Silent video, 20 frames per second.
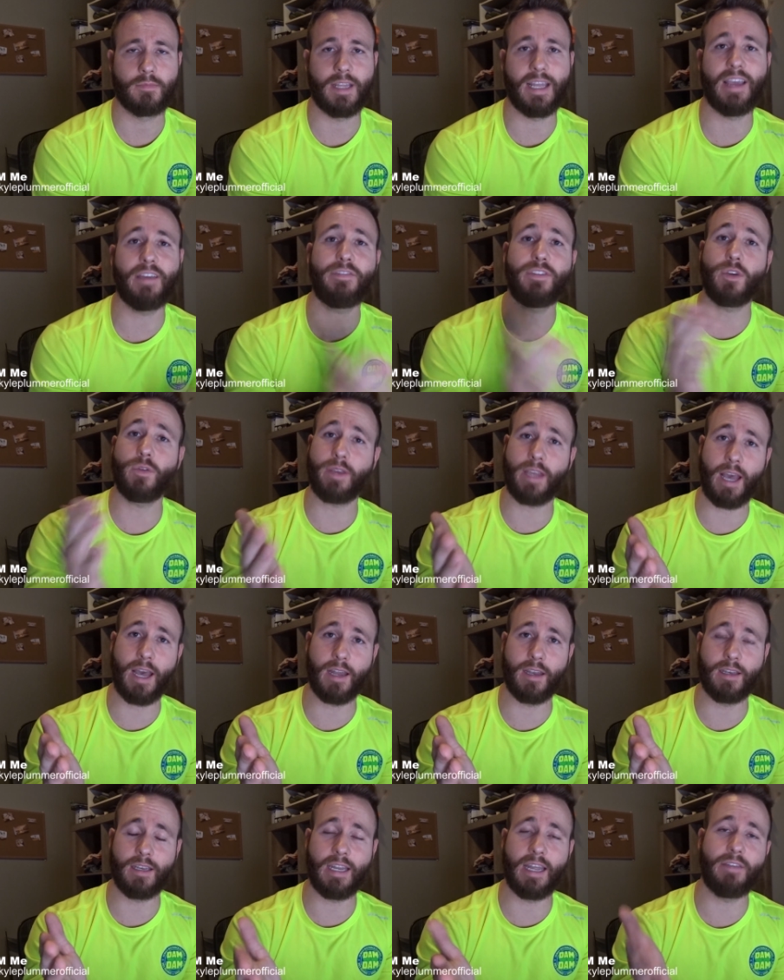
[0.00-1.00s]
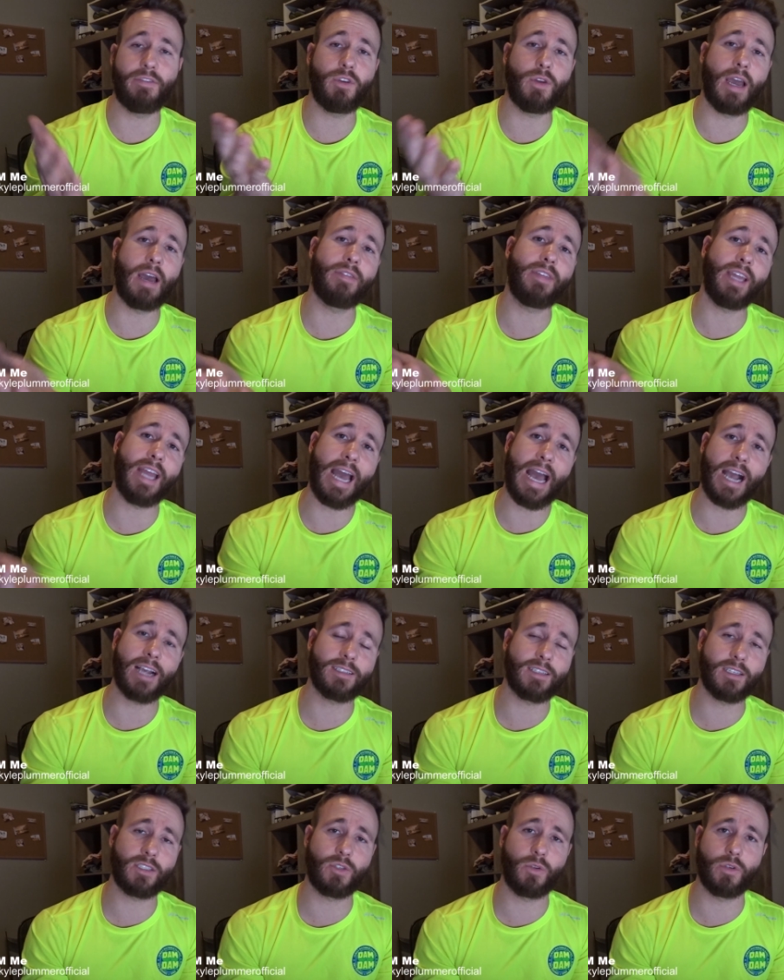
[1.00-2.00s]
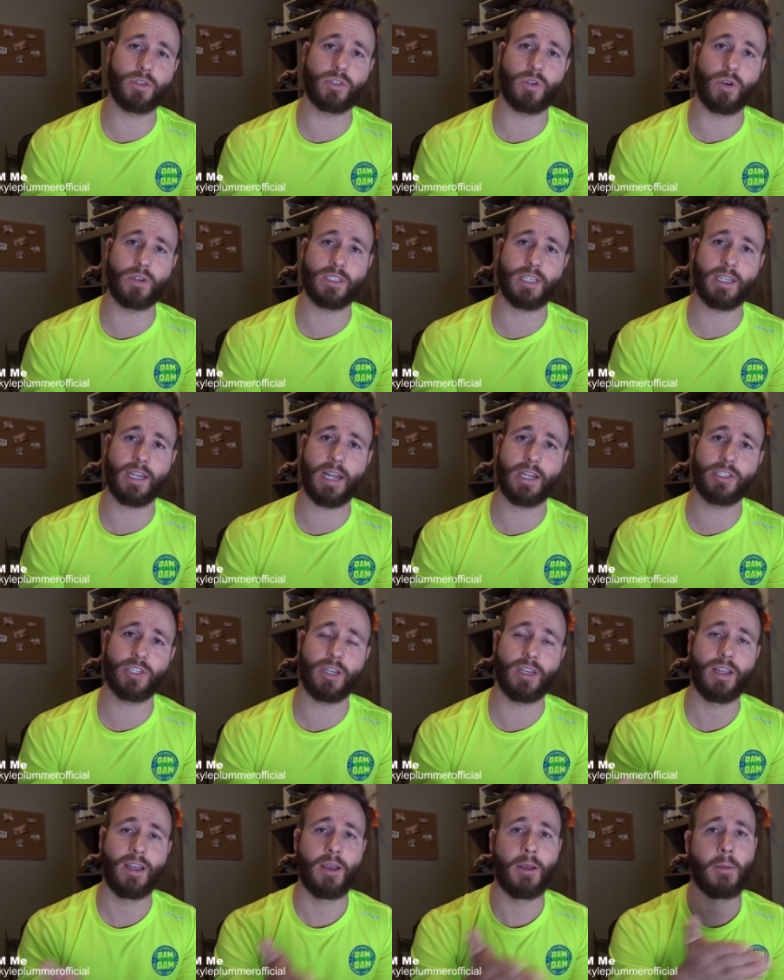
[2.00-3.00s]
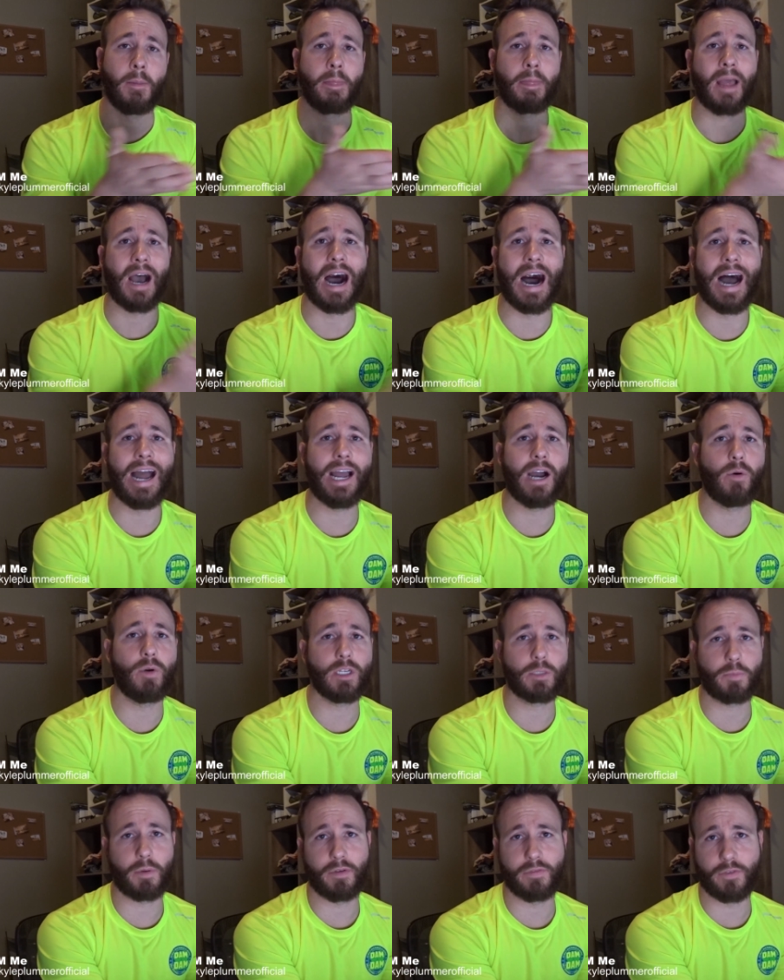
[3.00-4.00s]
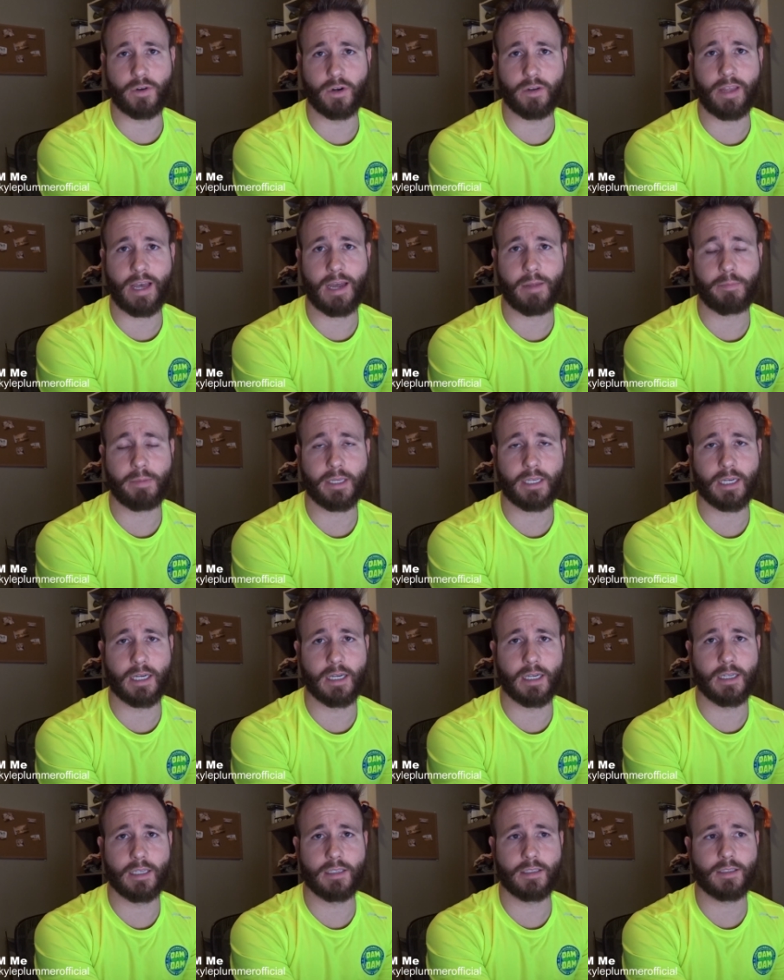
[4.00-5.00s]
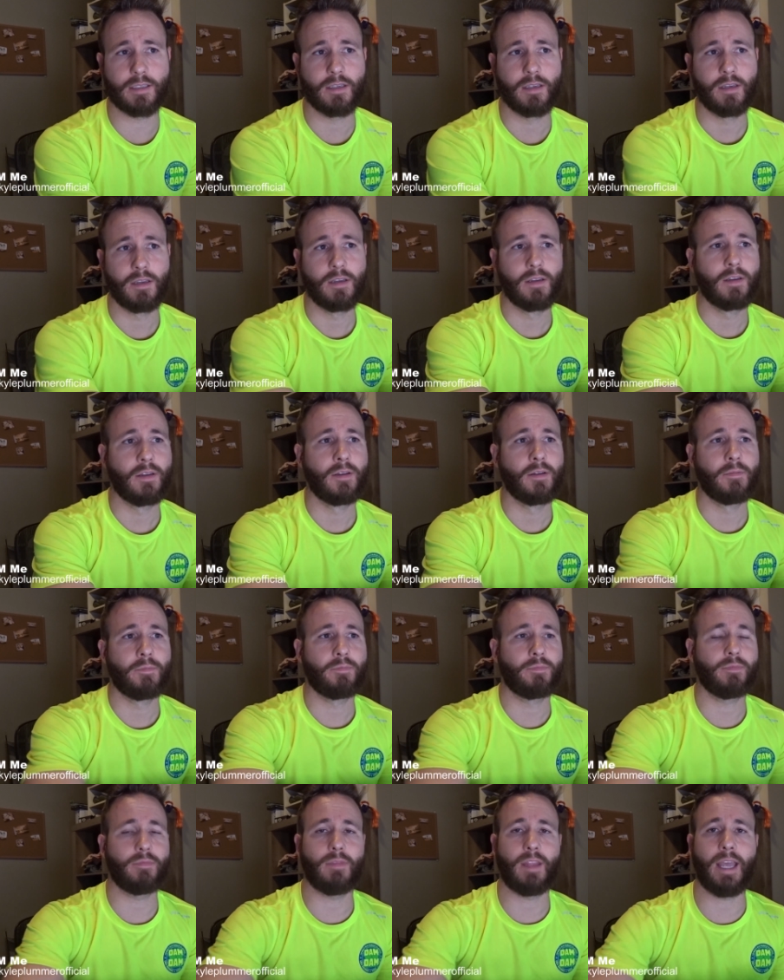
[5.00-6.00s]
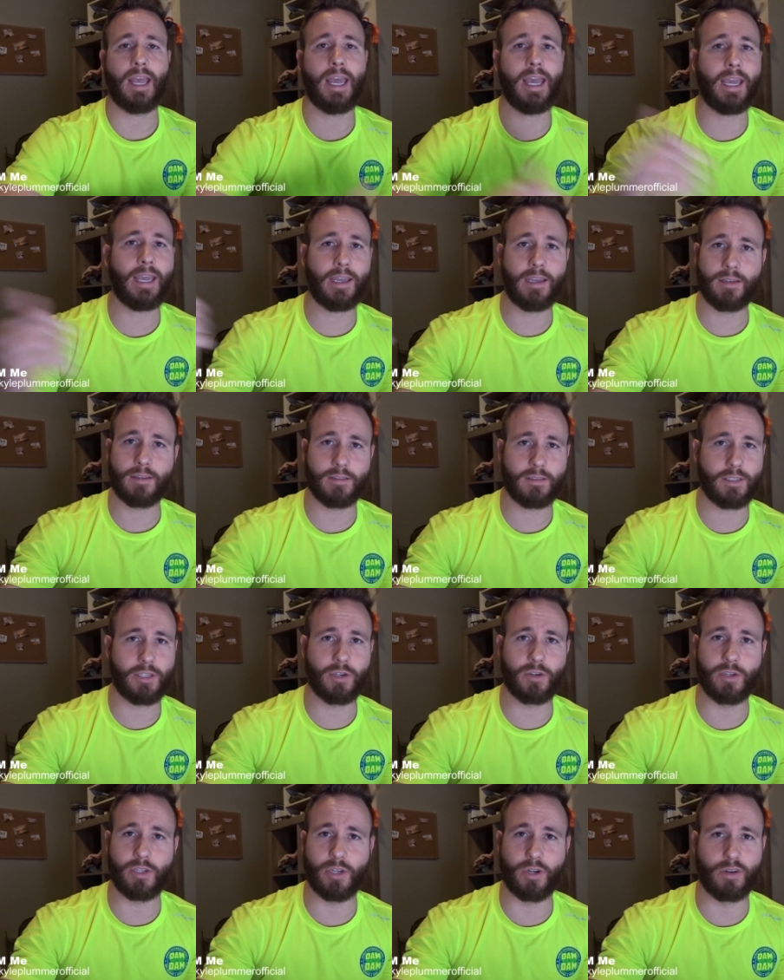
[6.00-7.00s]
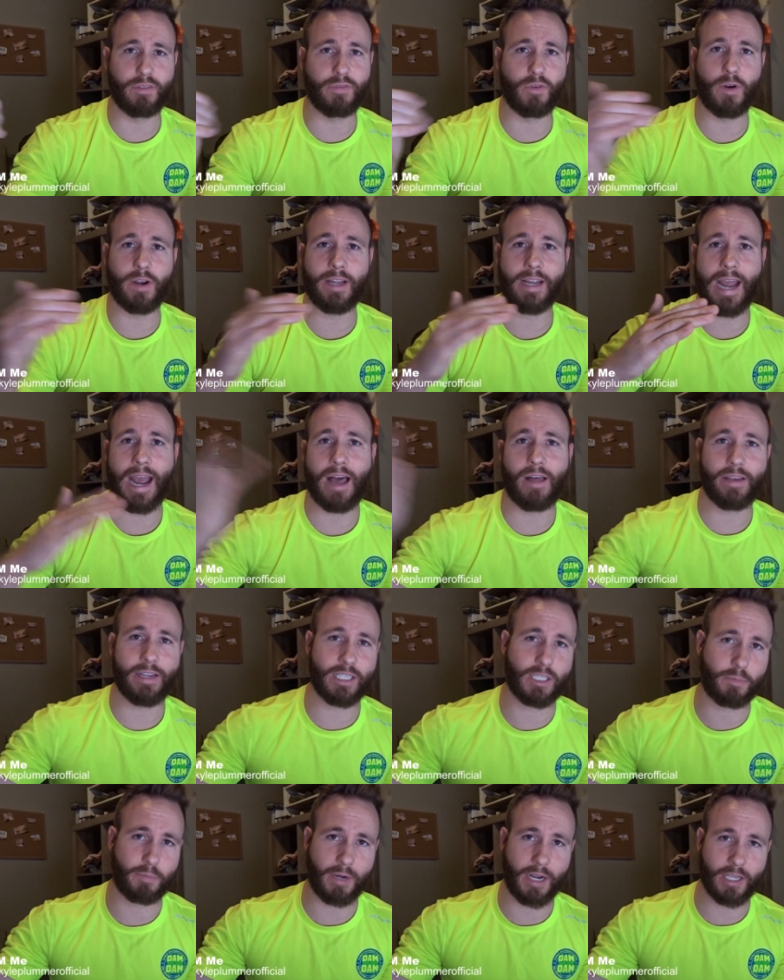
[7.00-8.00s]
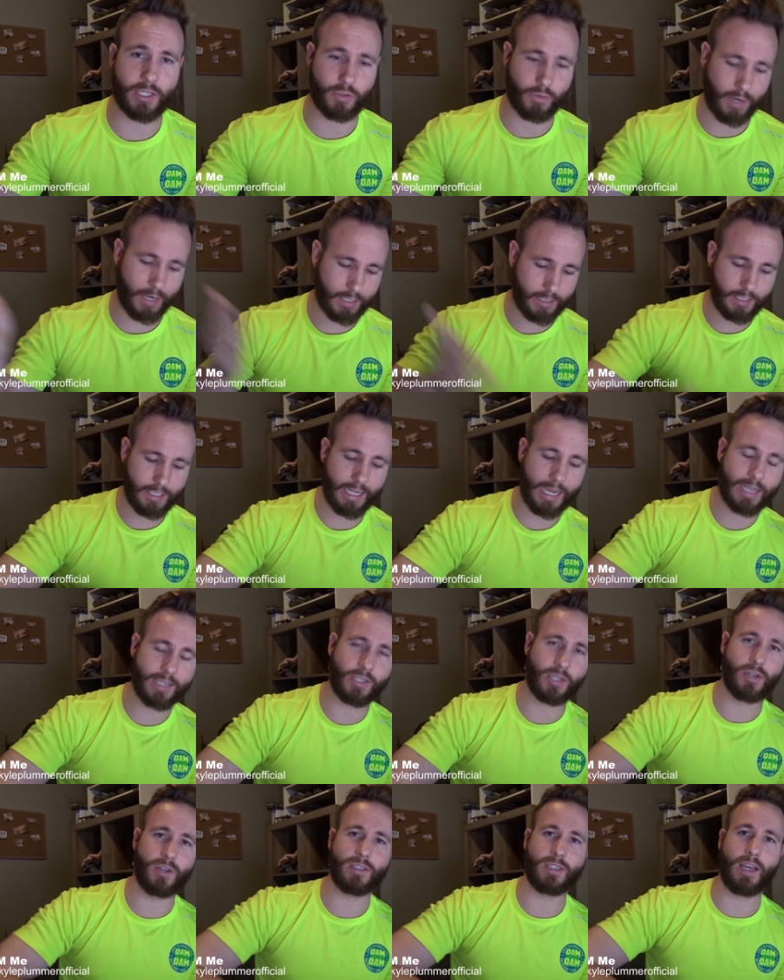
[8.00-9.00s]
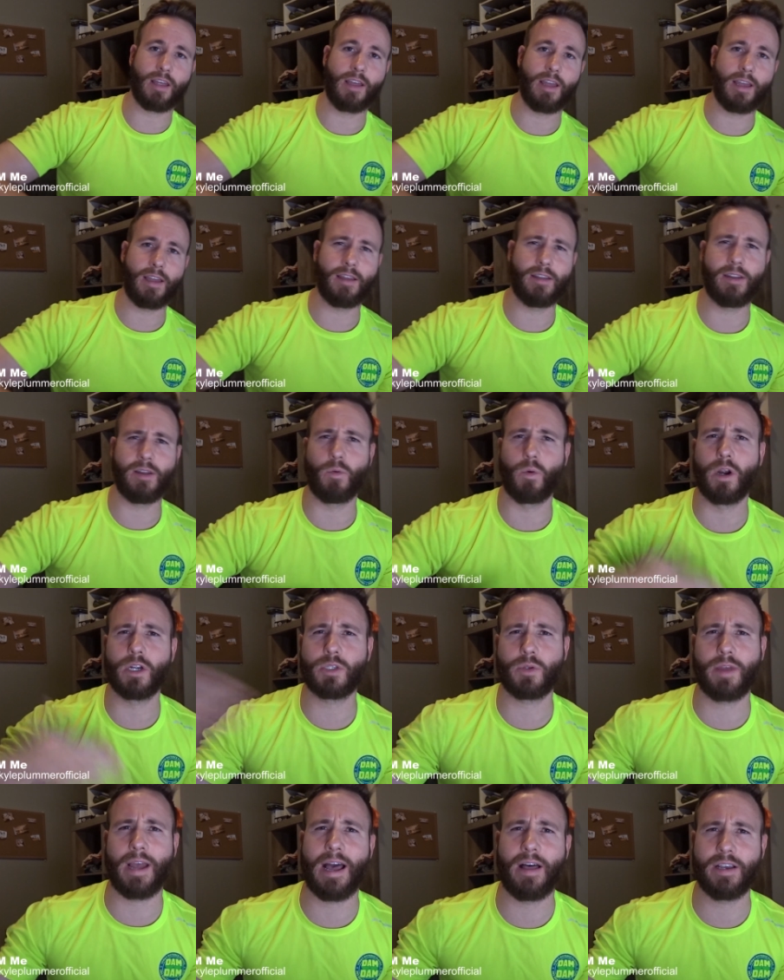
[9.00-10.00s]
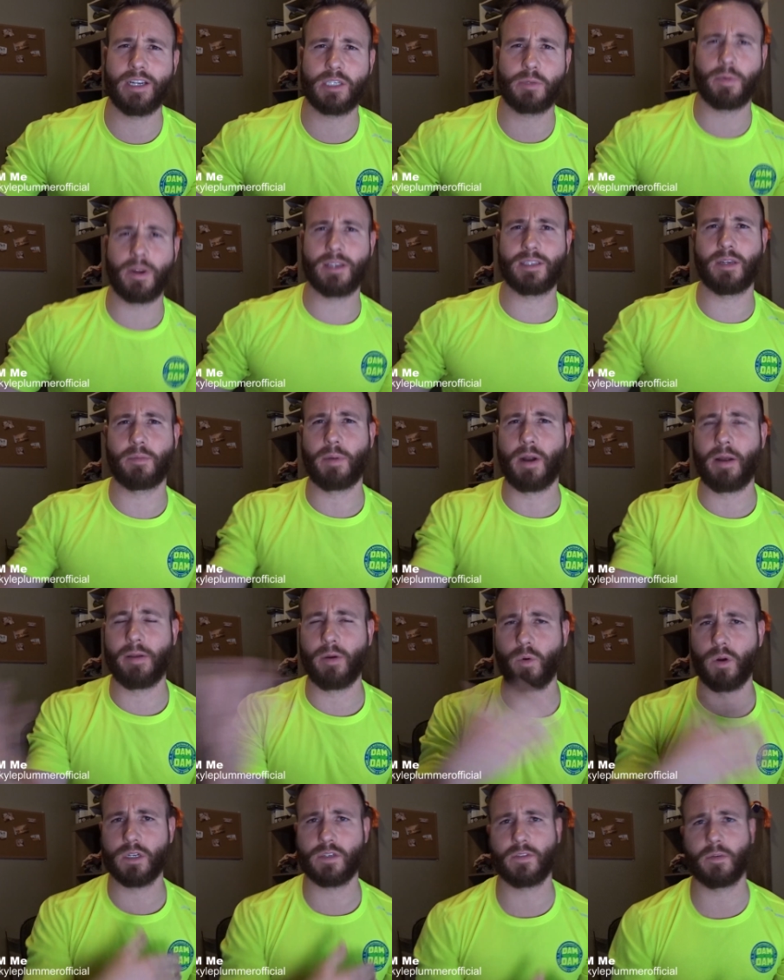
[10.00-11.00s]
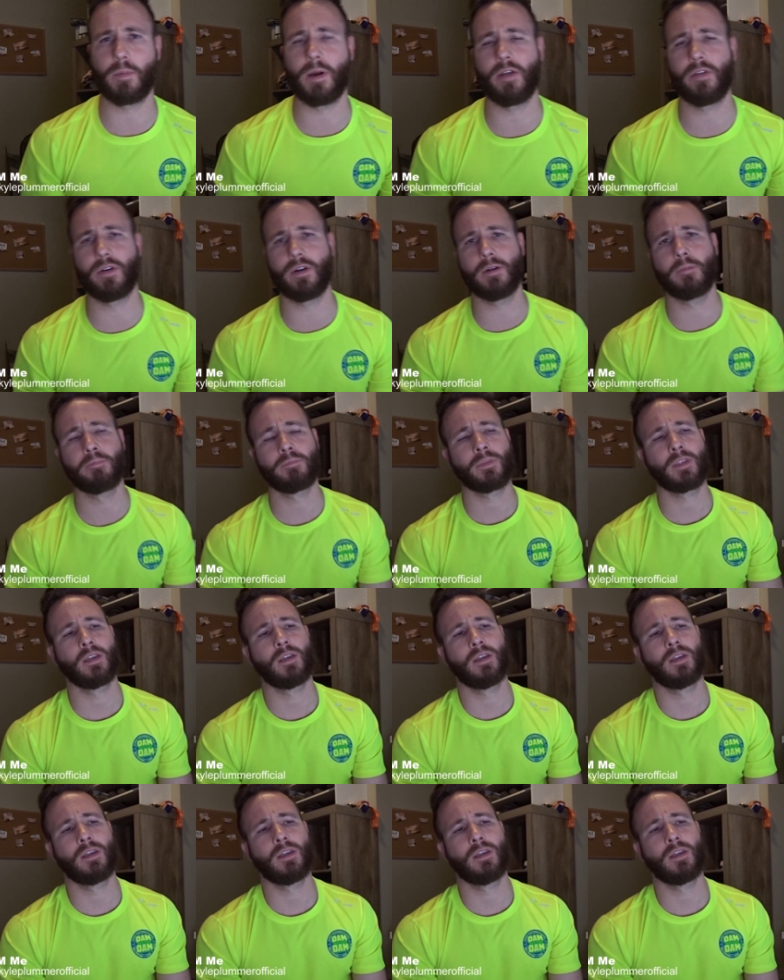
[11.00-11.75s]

If you can. If you have the access to a sourcing agent, I always prefer that because you're avoiding AliExpress, right? De-essers, it works with AliExpress. It probably works from other